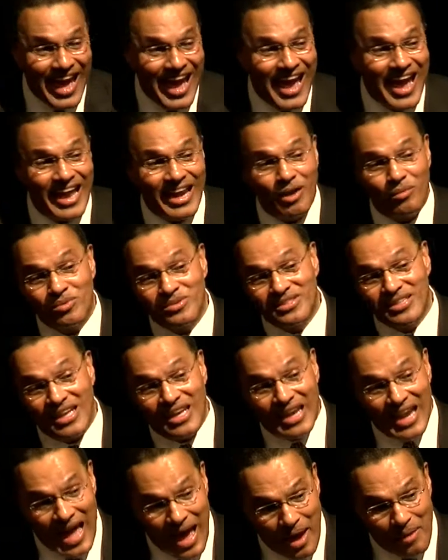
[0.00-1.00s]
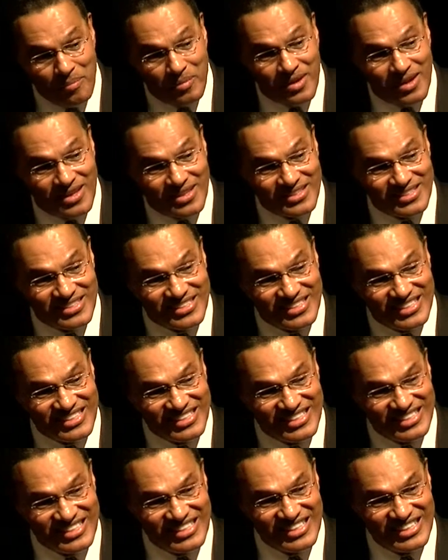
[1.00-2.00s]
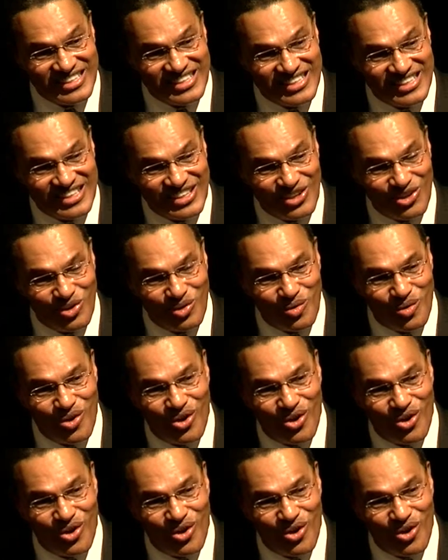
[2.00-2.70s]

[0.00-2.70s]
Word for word: And it was the lobbyists who